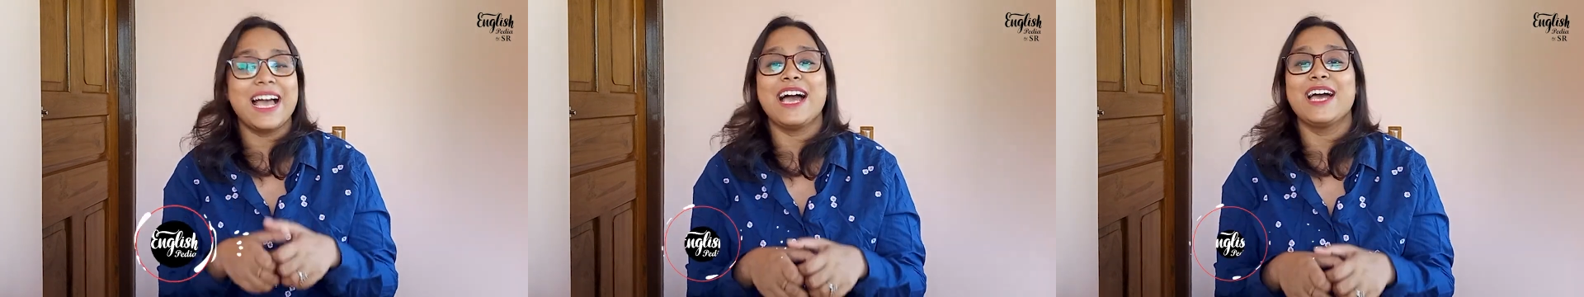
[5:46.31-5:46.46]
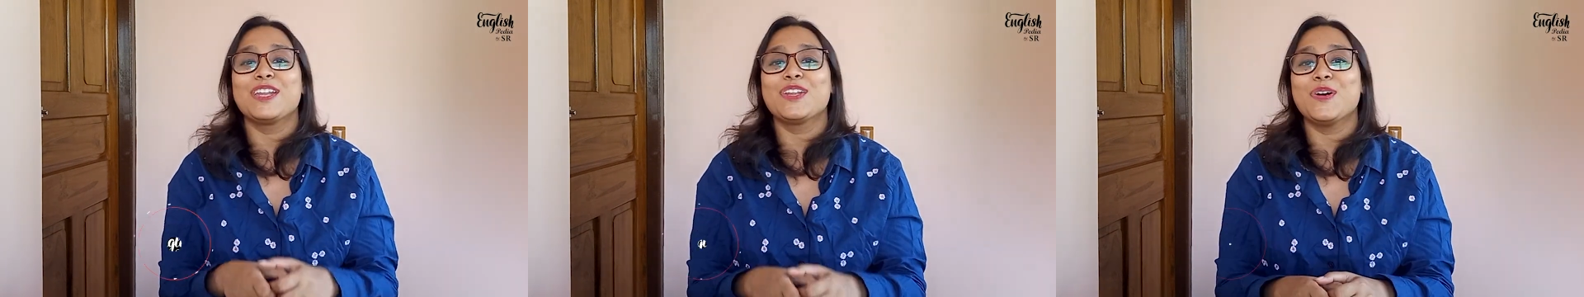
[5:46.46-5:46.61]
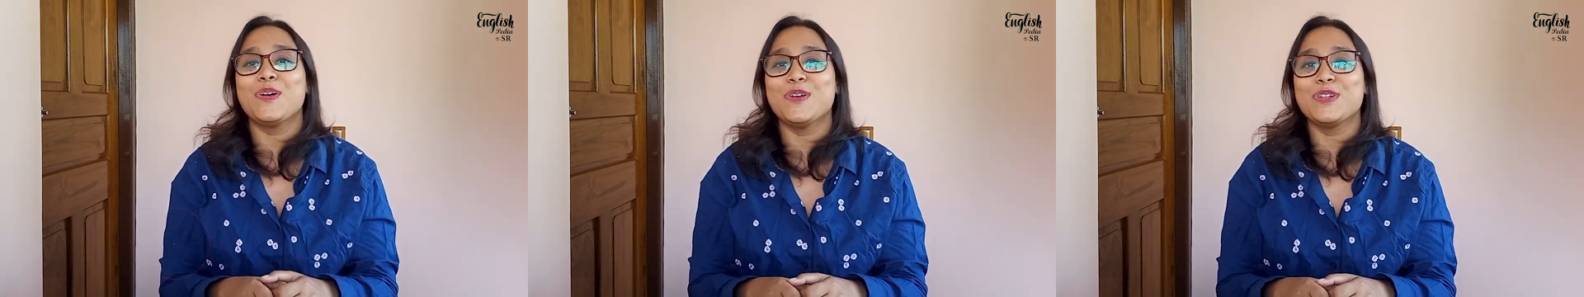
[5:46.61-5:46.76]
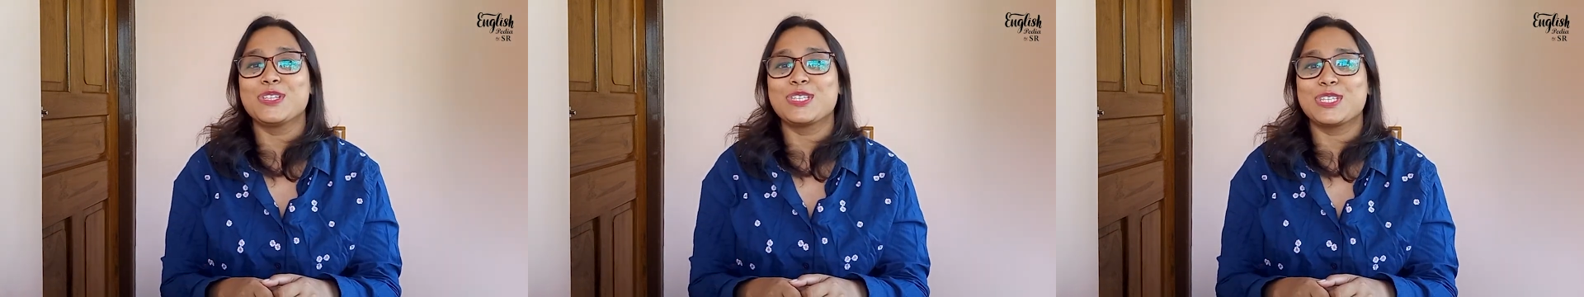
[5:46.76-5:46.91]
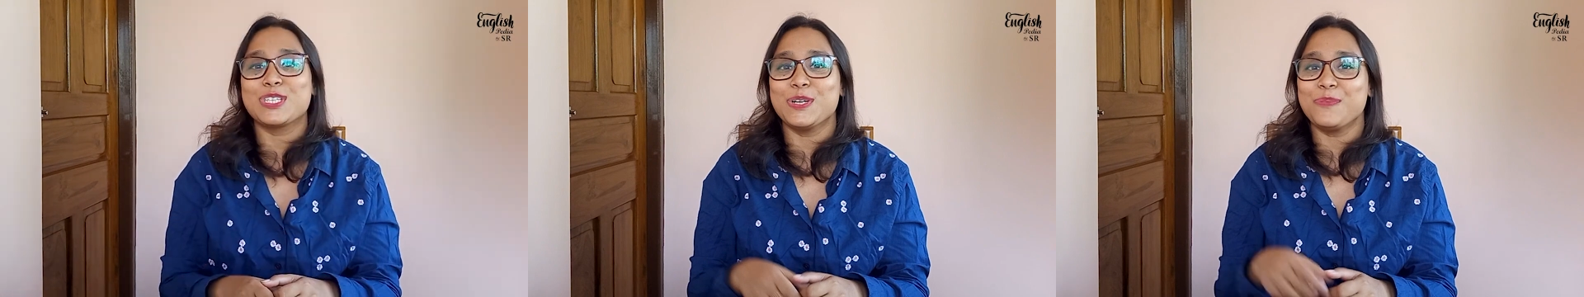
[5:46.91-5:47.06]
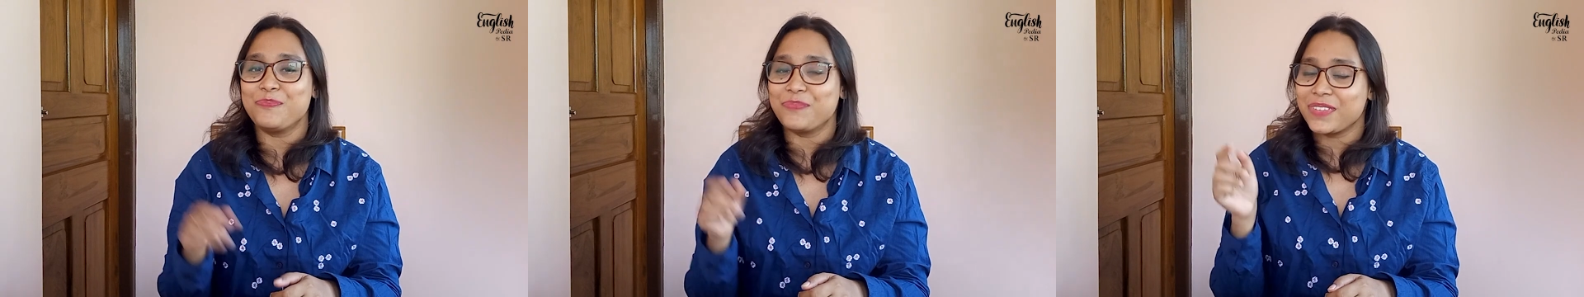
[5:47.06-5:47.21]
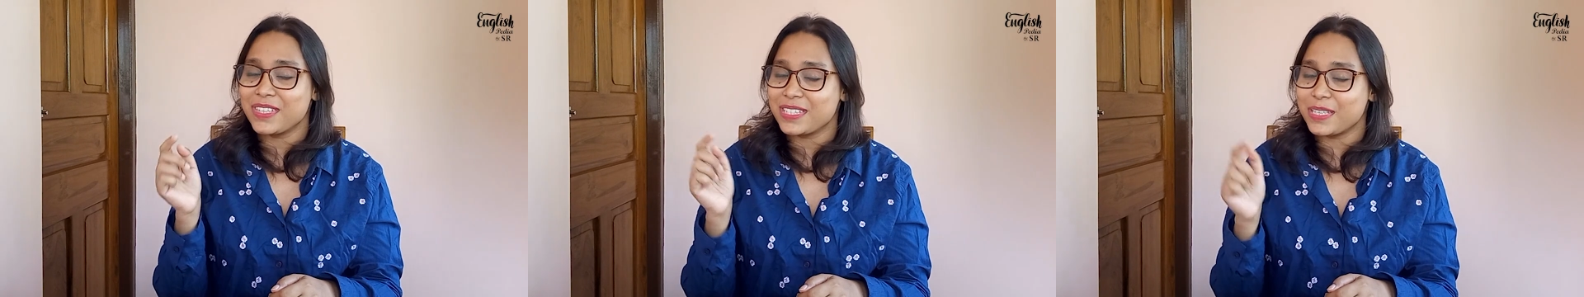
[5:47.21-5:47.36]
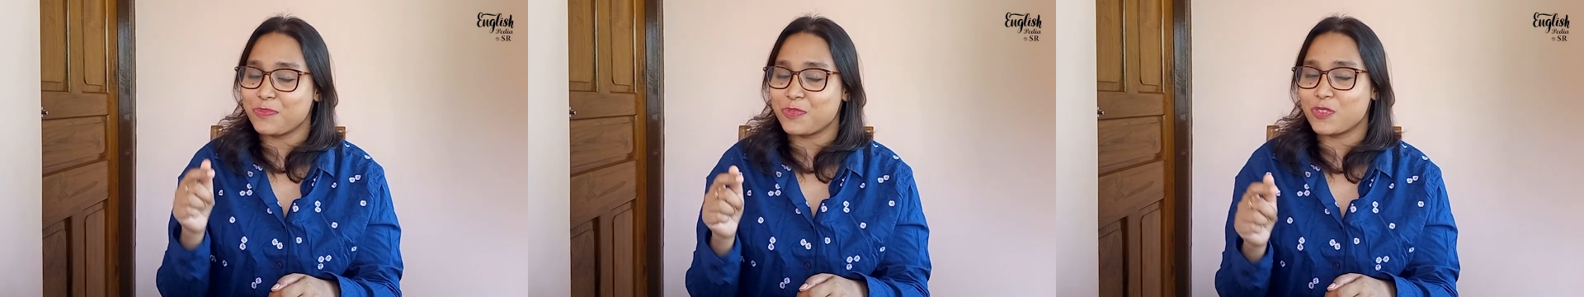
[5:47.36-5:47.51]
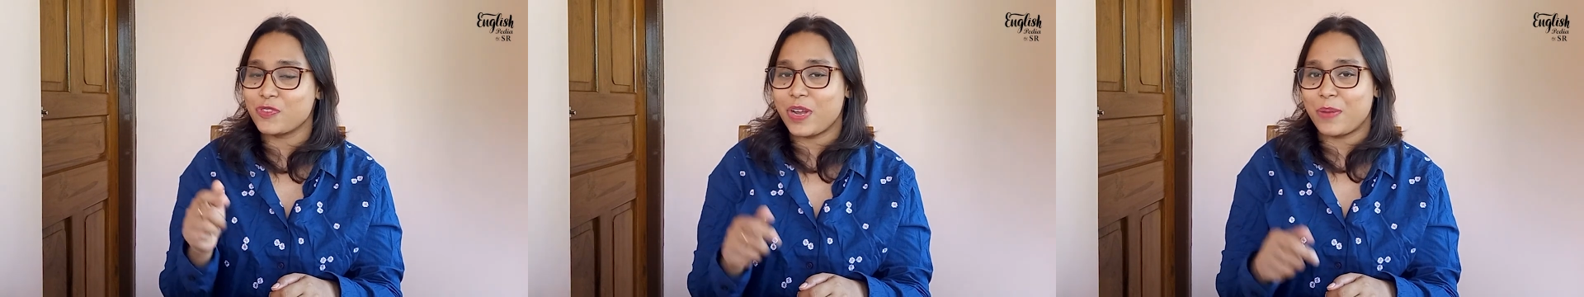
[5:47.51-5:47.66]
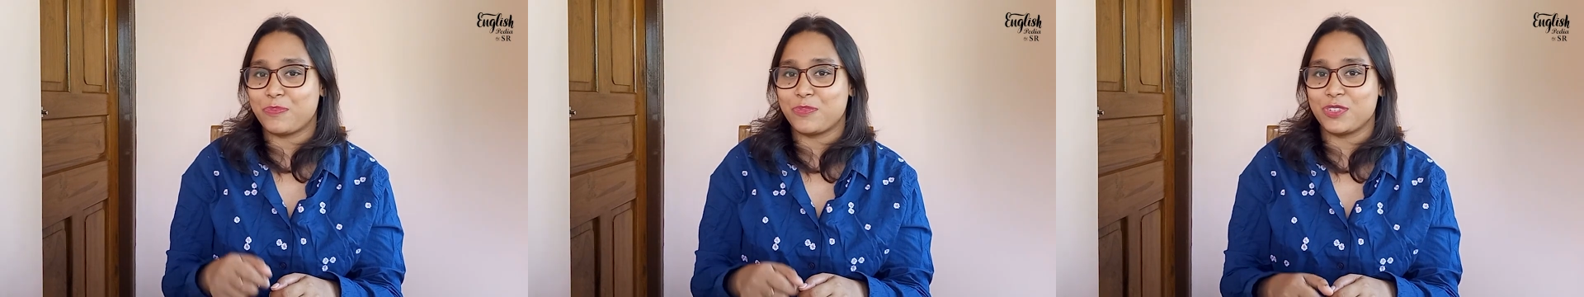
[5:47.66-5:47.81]
and also
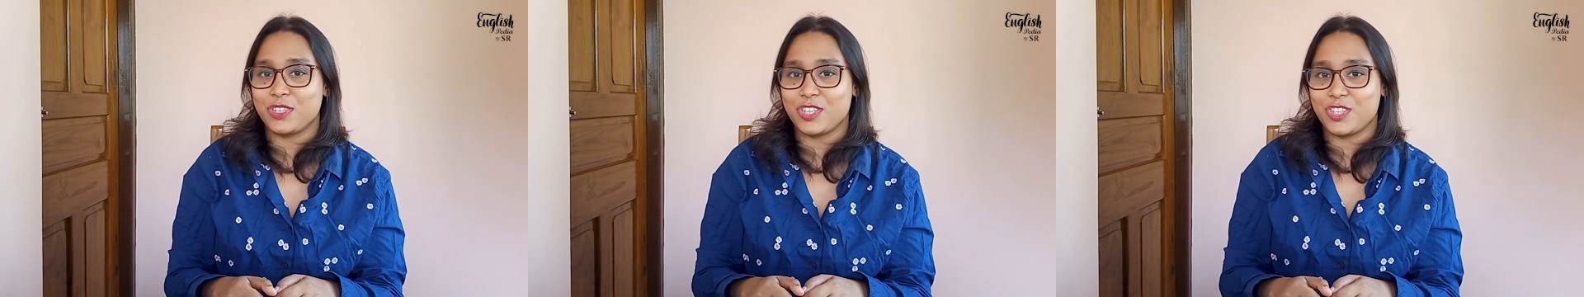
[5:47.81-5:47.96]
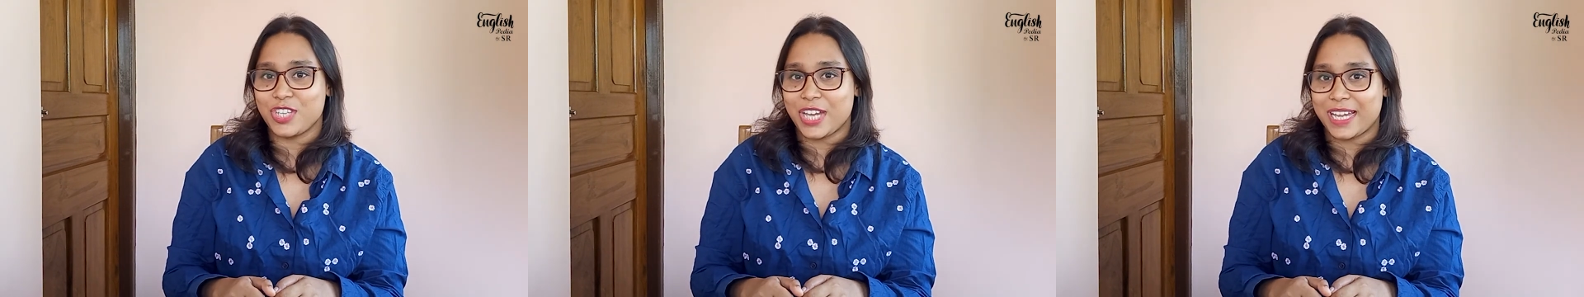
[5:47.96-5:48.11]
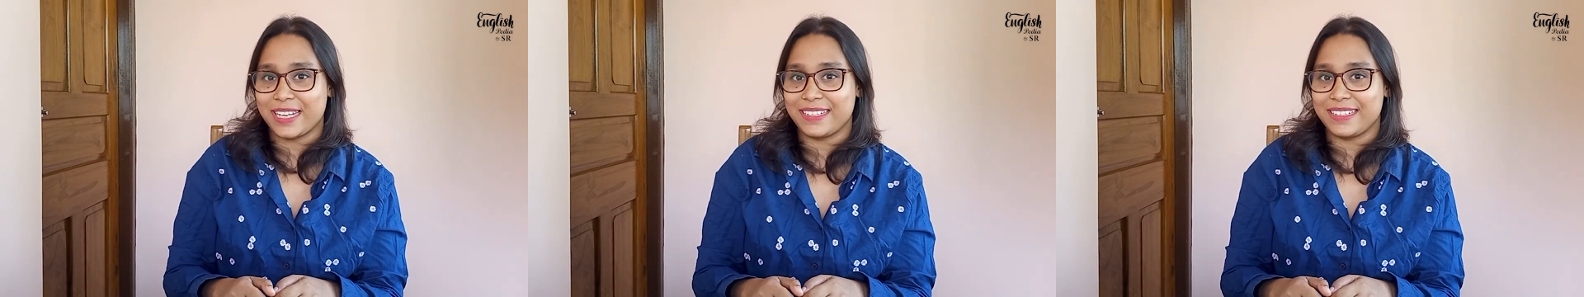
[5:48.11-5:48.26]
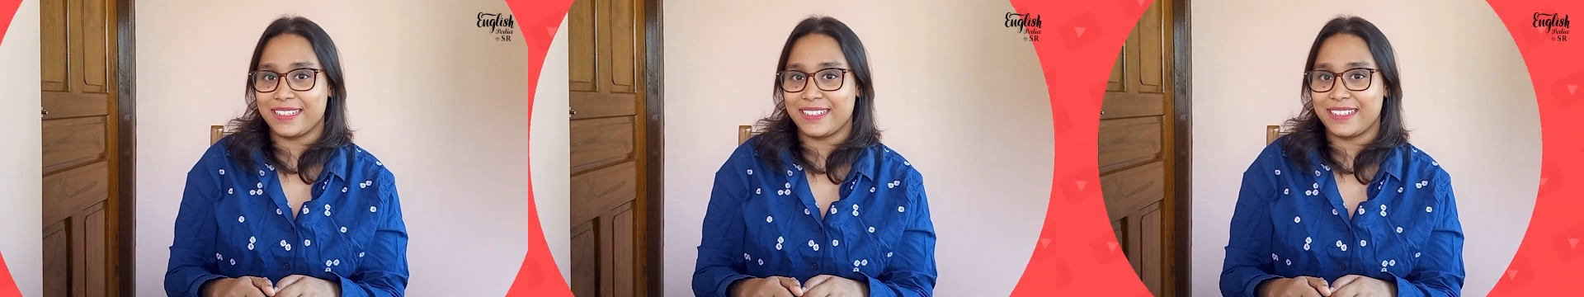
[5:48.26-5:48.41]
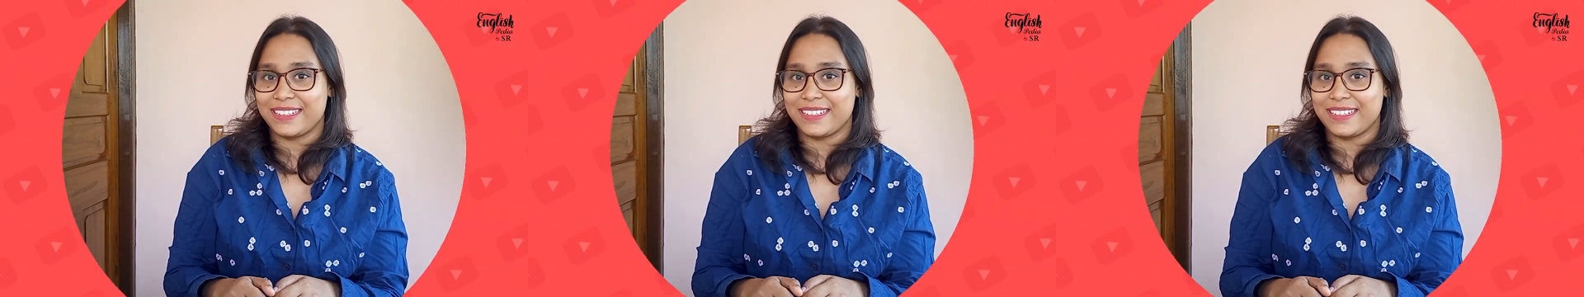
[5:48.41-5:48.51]
subscribe to the channel.